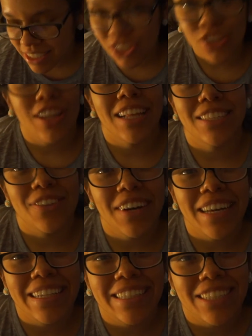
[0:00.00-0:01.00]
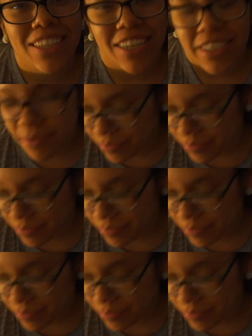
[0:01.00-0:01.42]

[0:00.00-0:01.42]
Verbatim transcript: So let's go ahead and start.